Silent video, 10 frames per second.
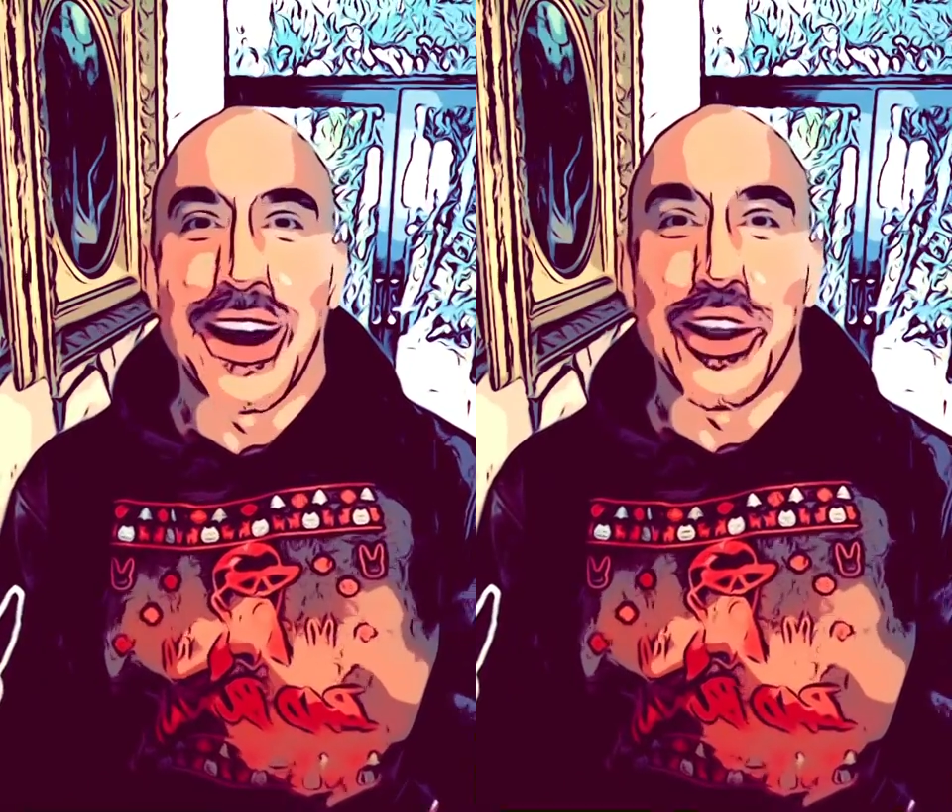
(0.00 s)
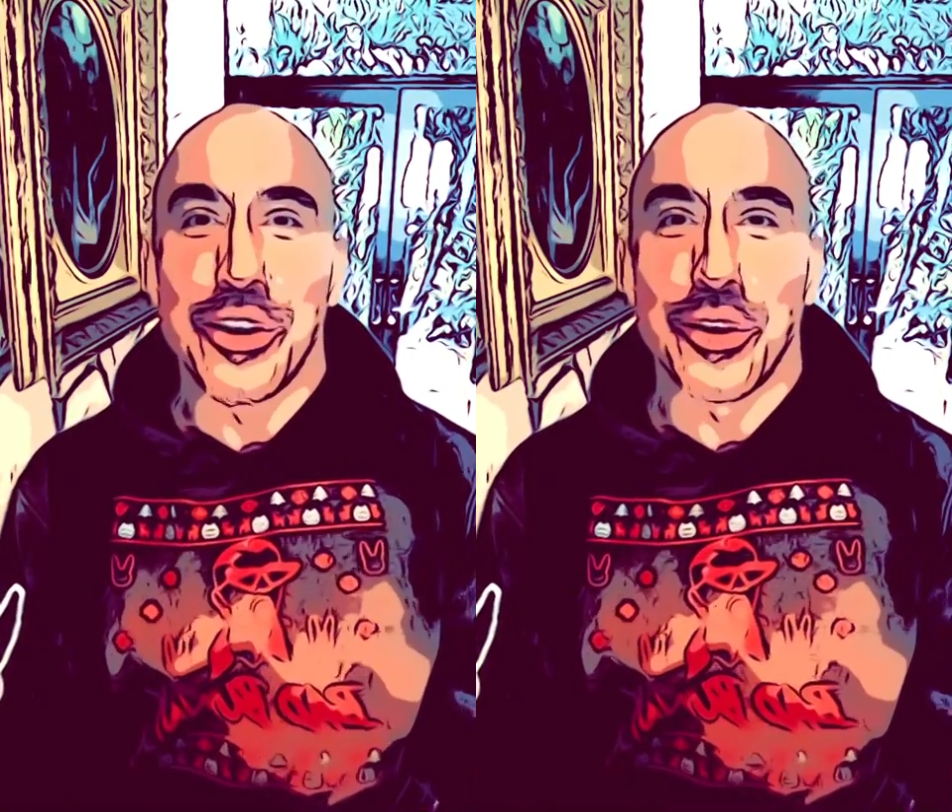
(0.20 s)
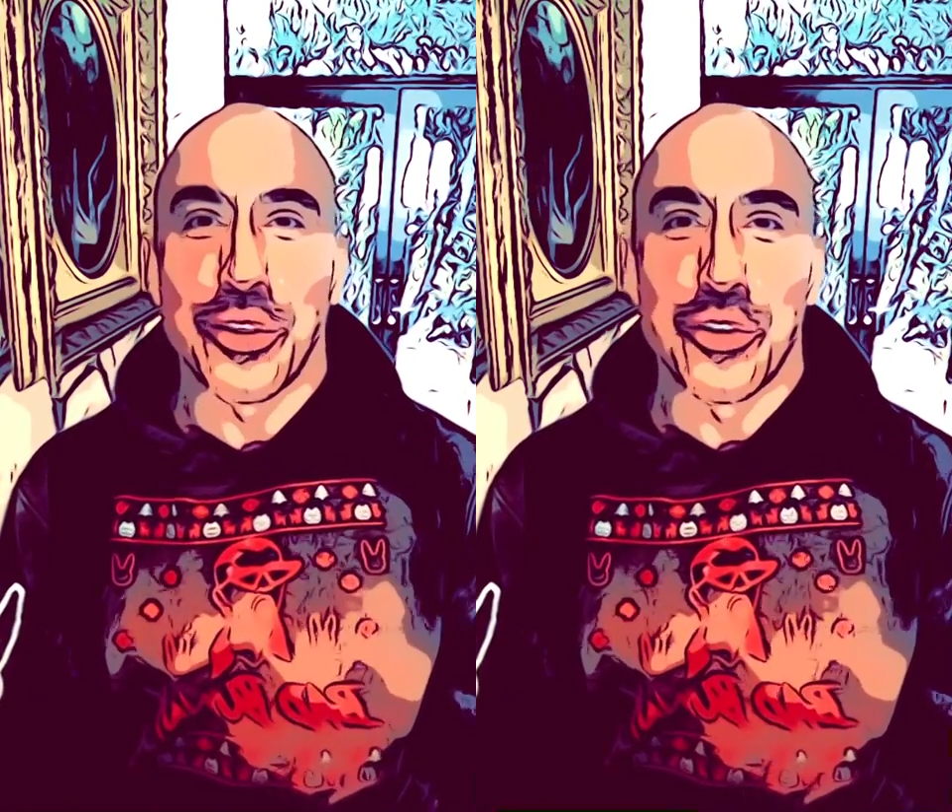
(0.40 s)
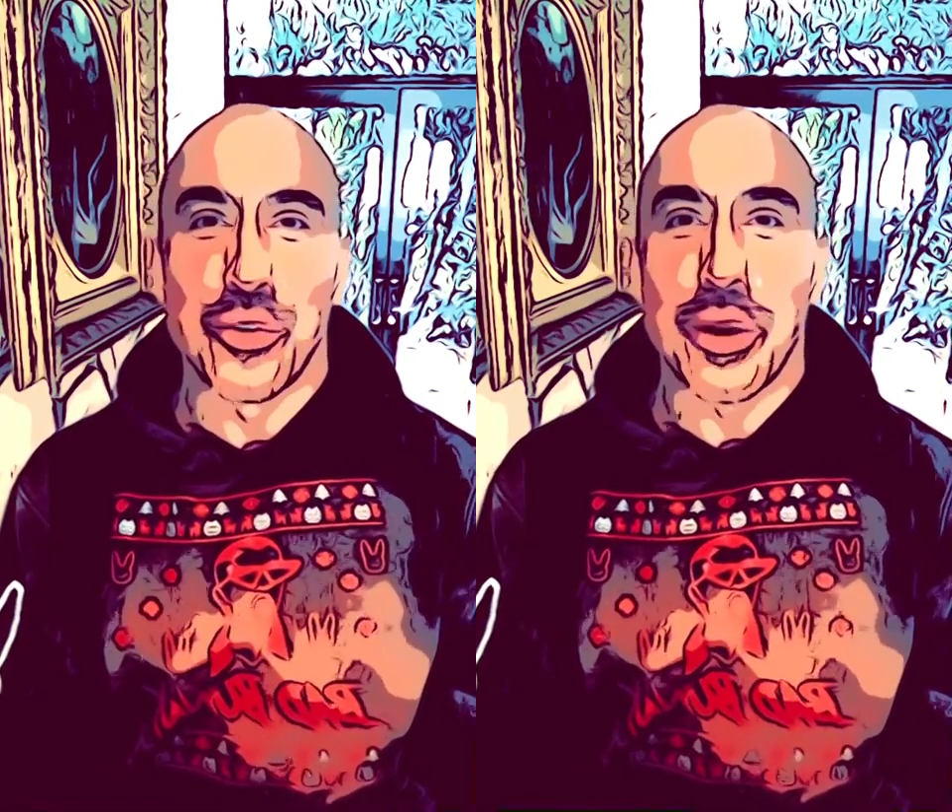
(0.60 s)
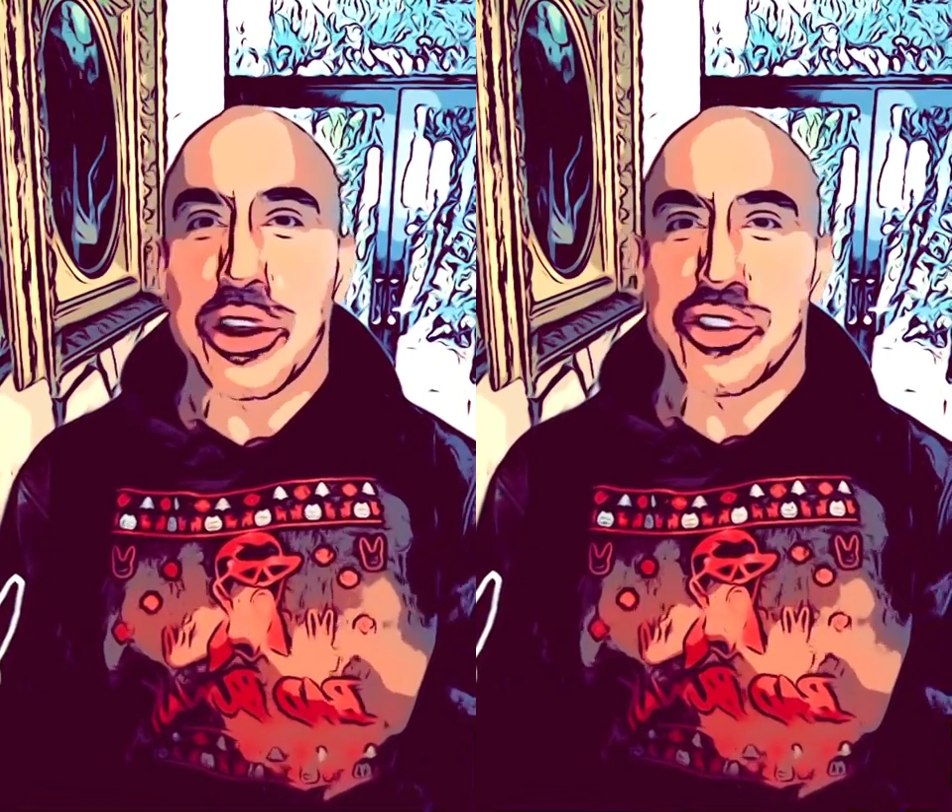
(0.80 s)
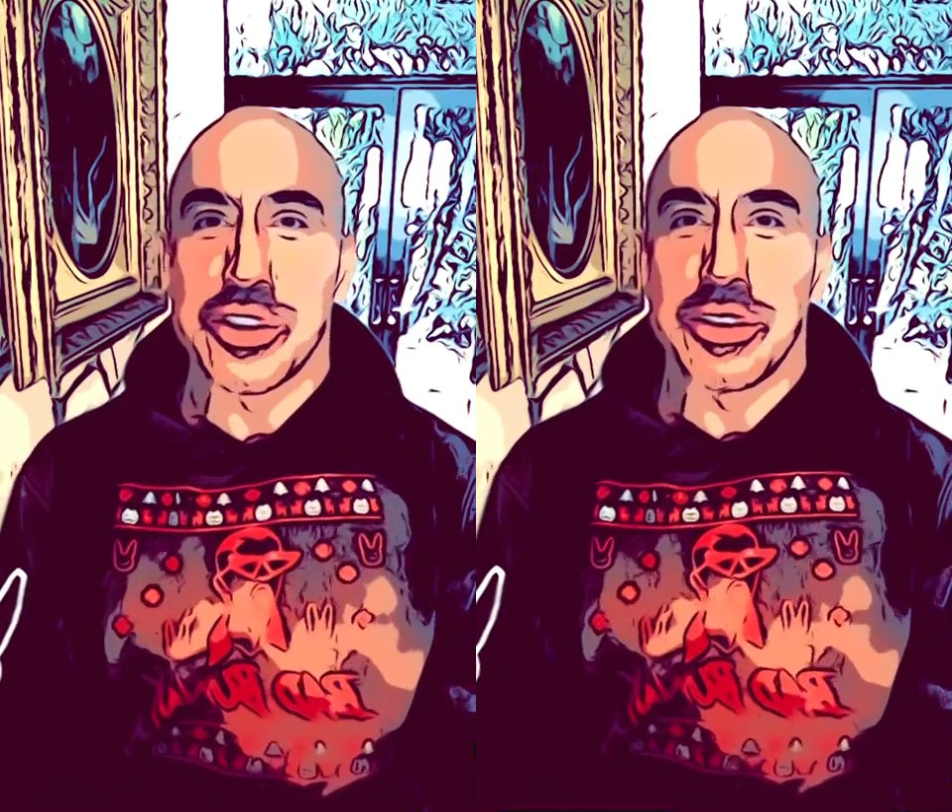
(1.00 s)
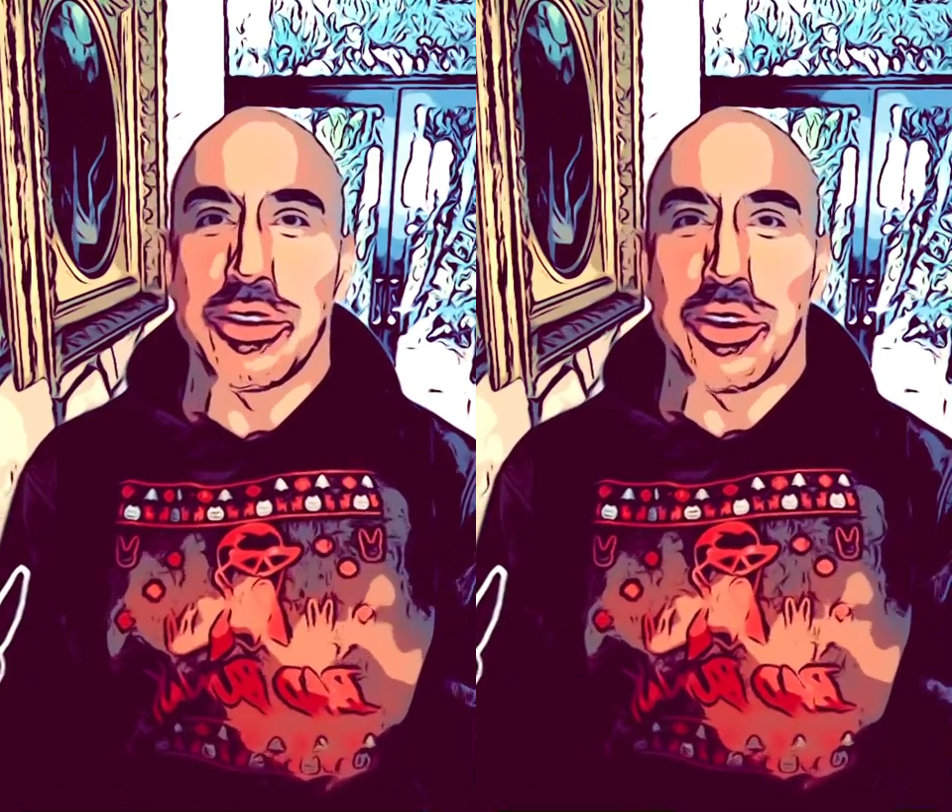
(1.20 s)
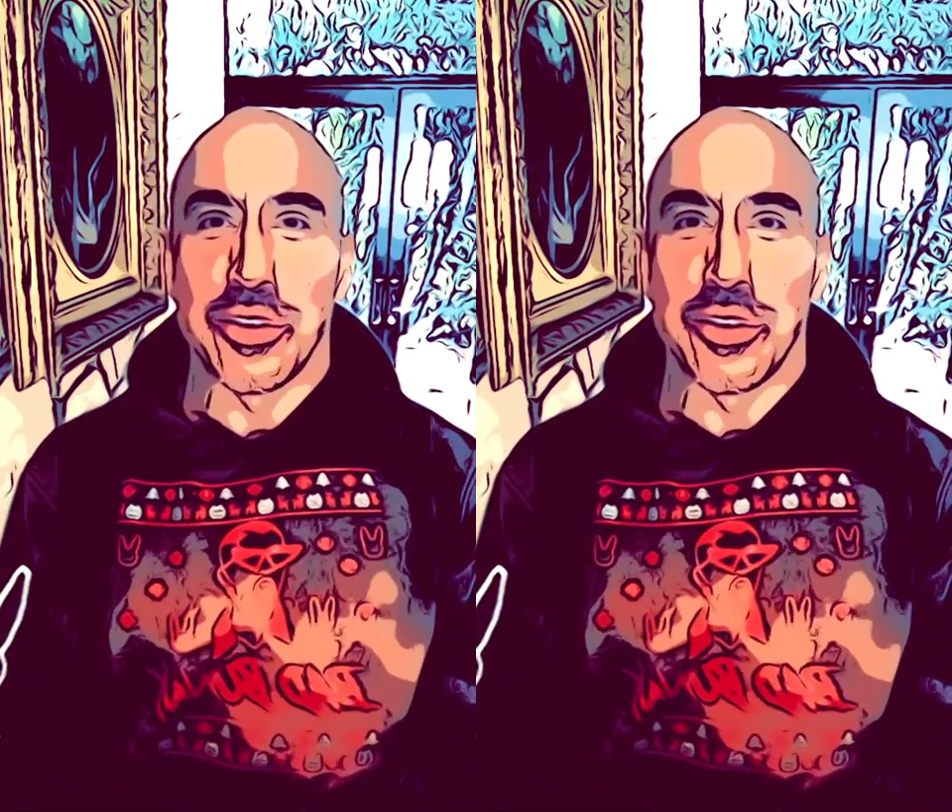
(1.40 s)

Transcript: under the direction